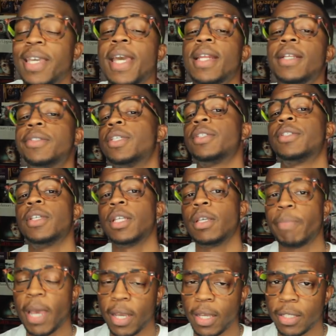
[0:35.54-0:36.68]
Canon
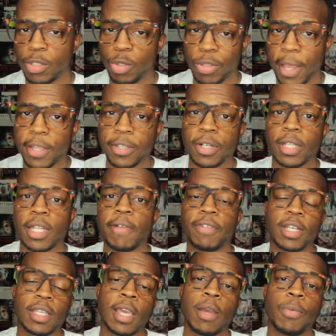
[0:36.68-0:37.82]
60D back in
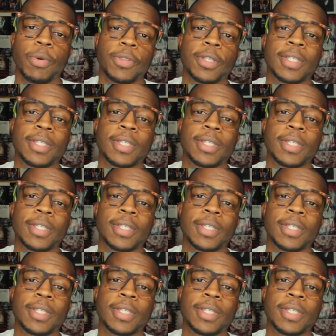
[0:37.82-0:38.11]
2011, it came with